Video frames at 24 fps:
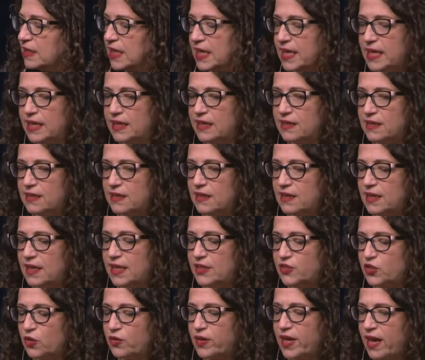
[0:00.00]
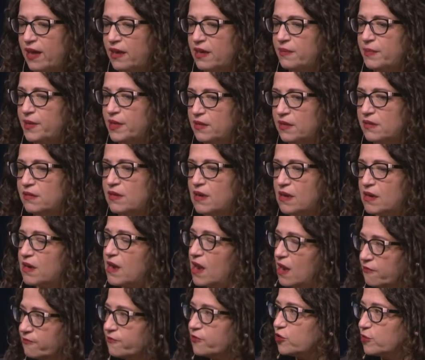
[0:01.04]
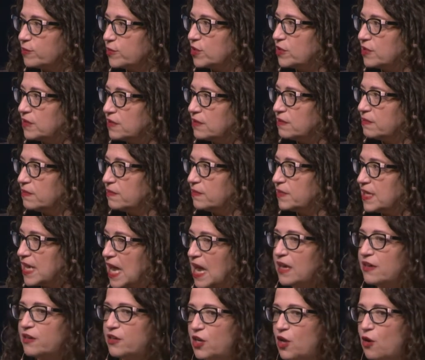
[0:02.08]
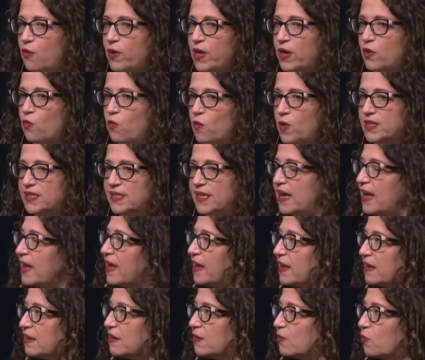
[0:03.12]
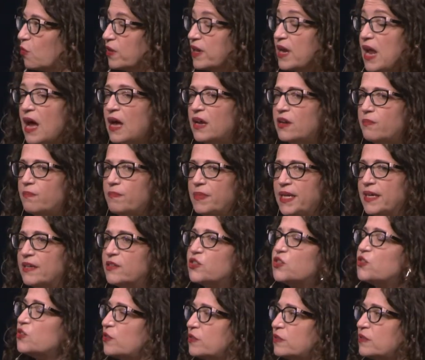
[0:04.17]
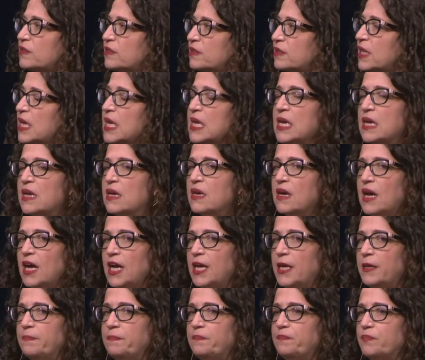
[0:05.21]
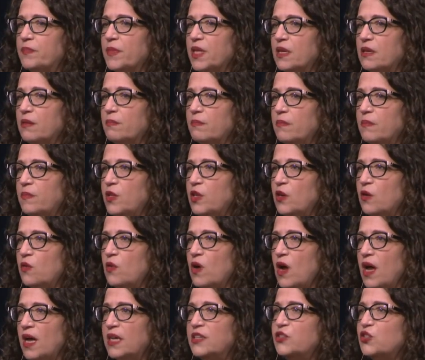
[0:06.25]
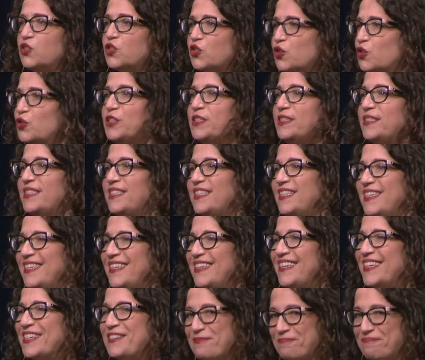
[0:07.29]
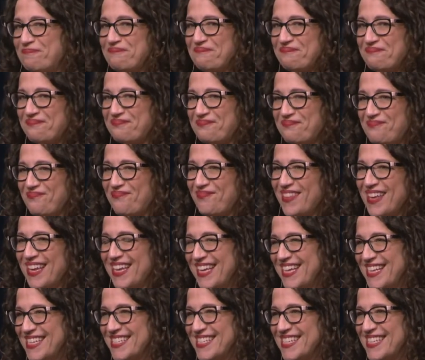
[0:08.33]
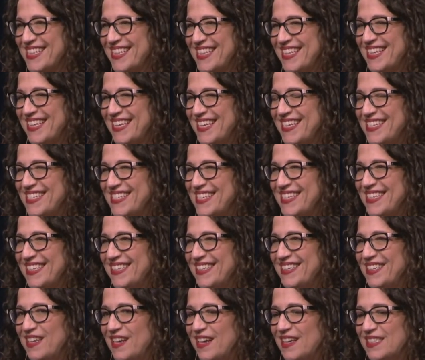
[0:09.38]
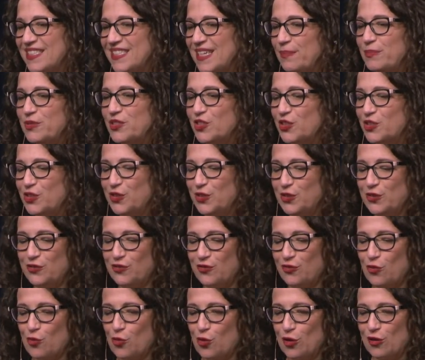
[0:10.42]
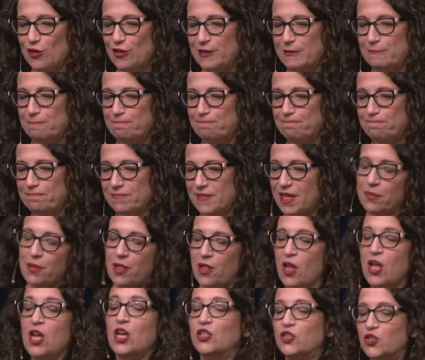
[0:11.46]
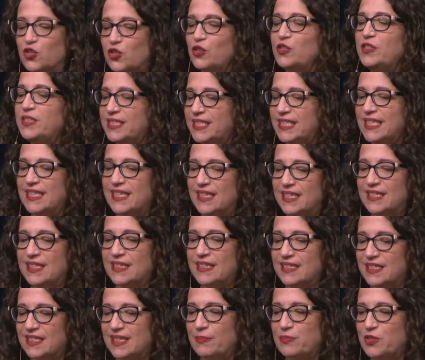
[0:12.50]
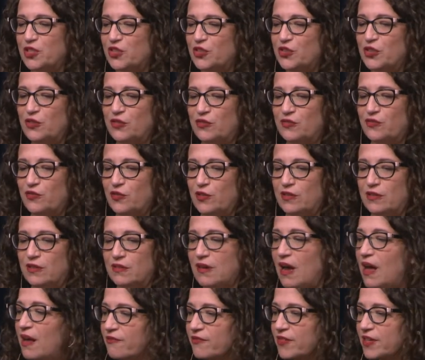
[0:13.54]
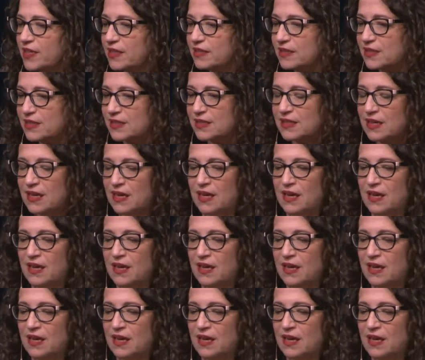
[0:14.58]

like it's okay to be a little uncomfortable not knowing what's ahead or not being certain. You know, uncertainty isn't a substitute for, certainty isn't a substitute for confidence.